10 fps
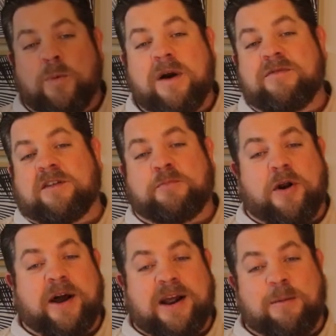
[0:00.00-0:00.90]
Wherever this
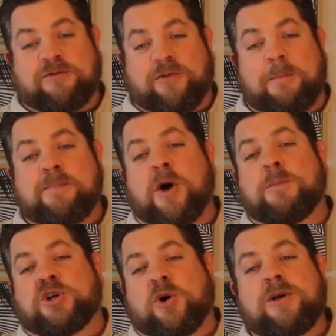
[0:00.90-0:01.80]
product comes from,
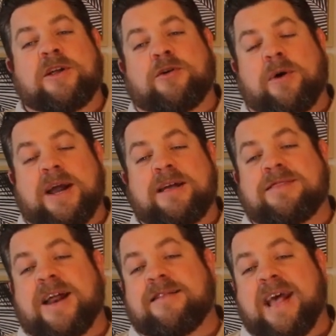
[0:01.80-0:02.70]
I'm sure you'll
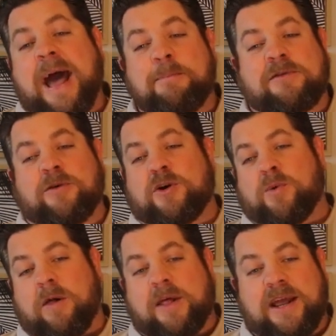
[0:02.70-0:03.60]
agree that it's absolute
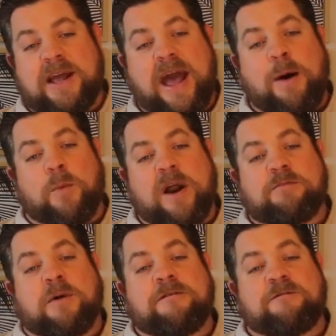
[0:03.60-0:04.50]
quality and one
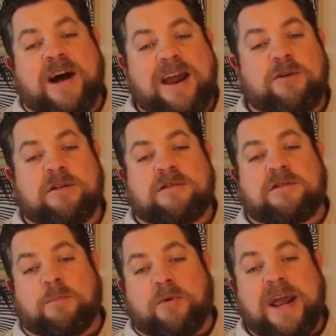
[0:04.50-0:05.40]
of my favourites to